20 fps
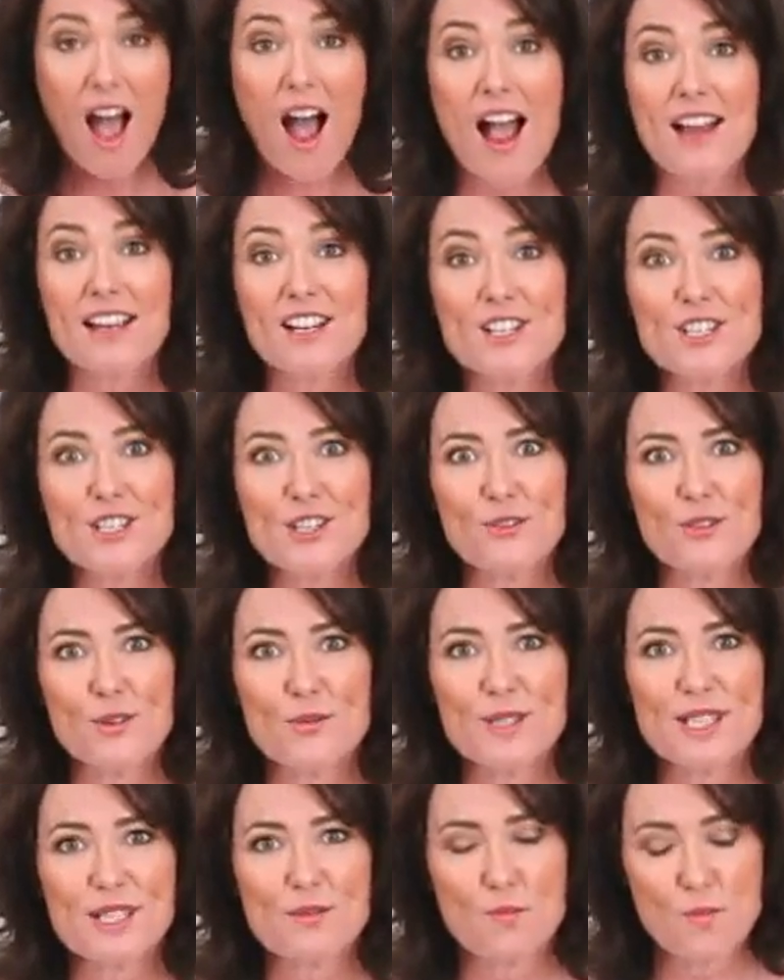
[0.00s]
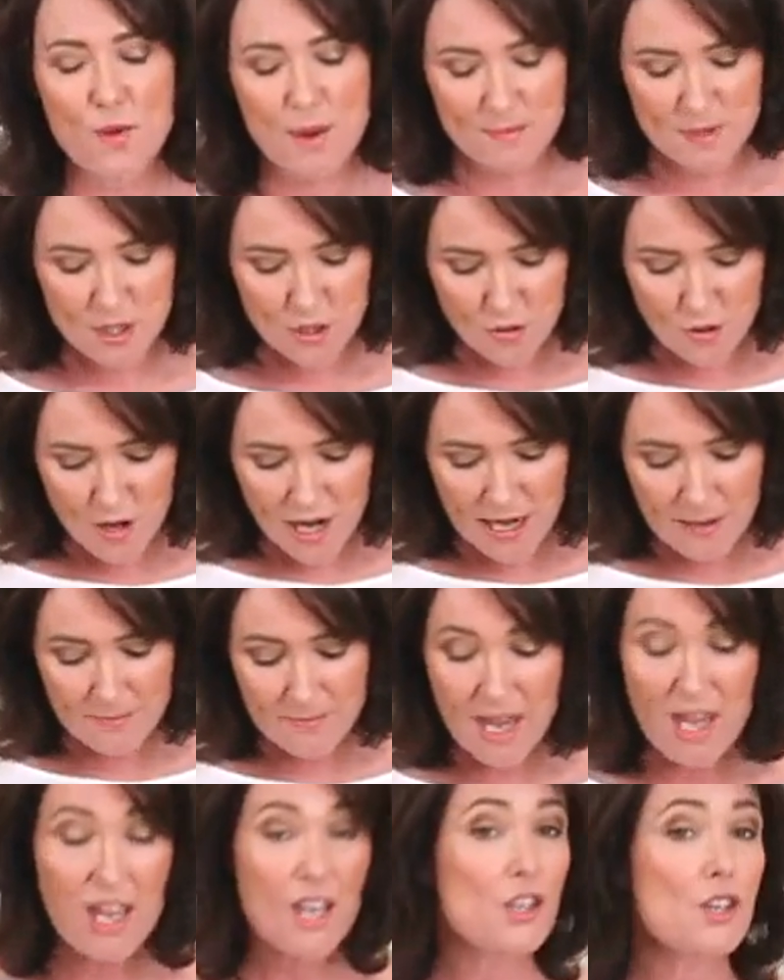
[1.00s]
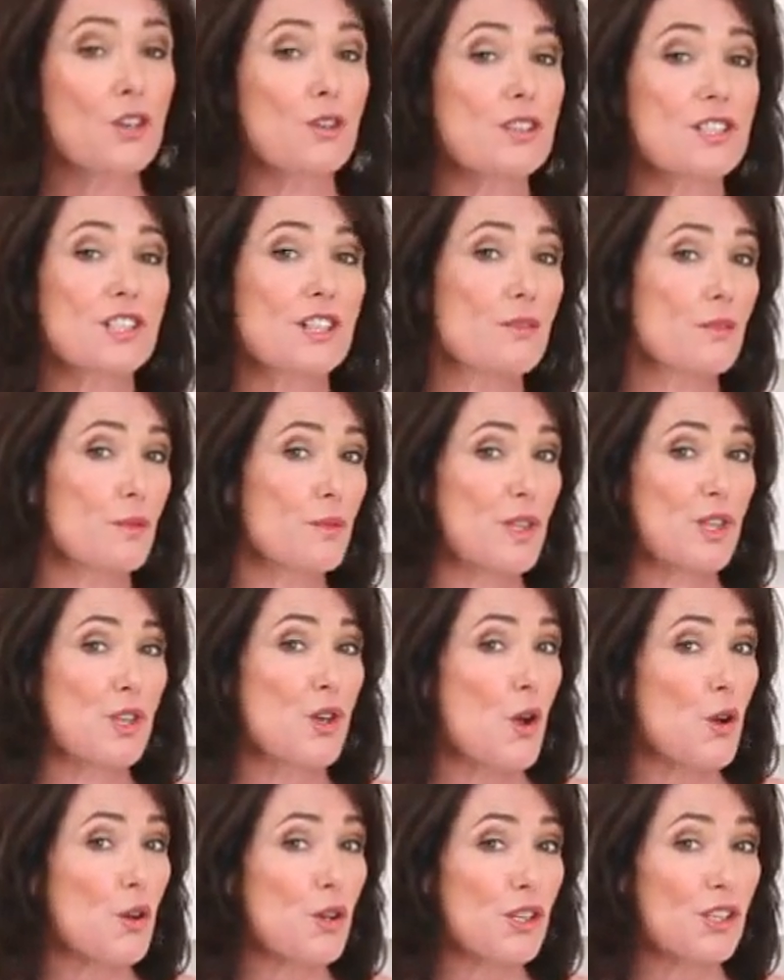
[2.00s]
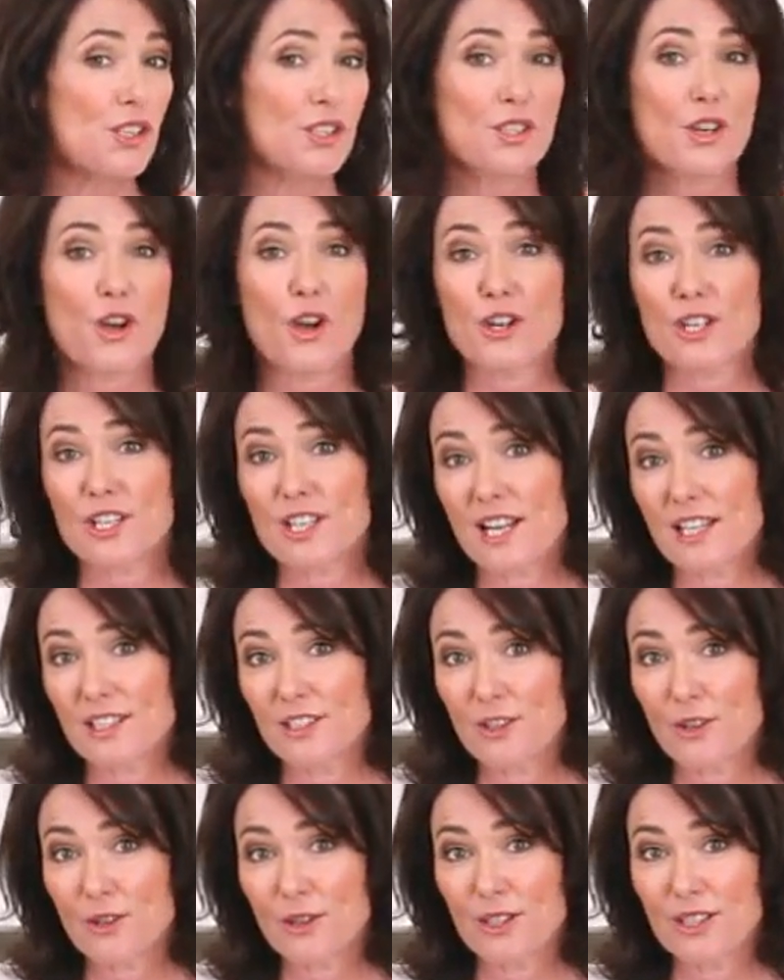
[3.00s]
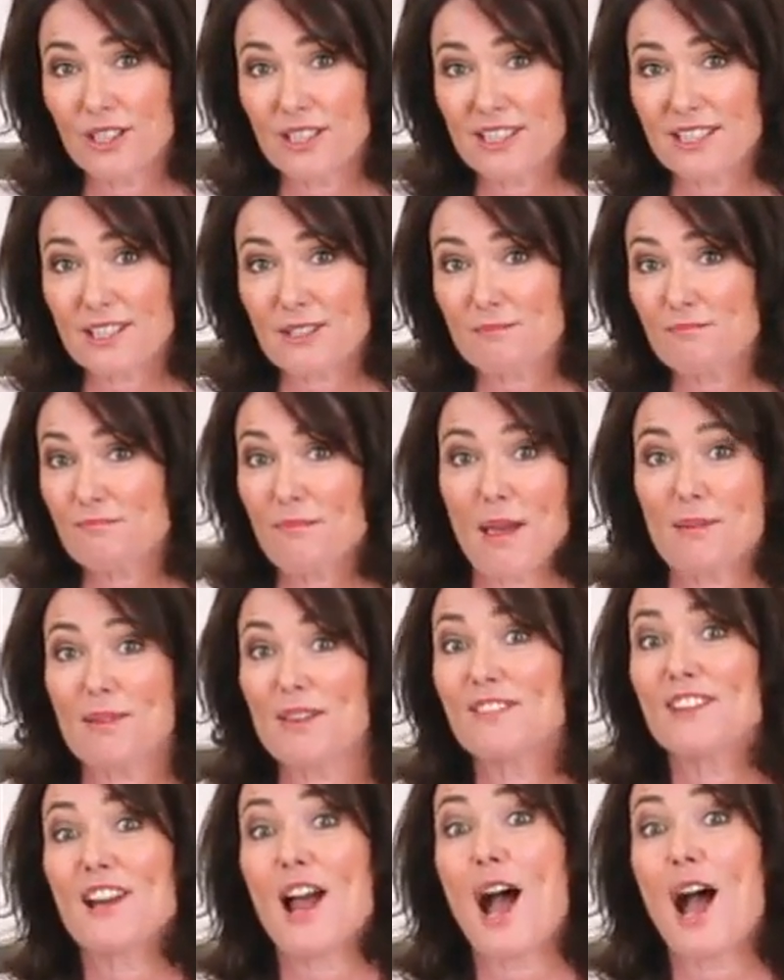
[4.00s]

I'm going to serve it with some whipped cream. You could serve it with yogurt, coconut yogurt, maybe even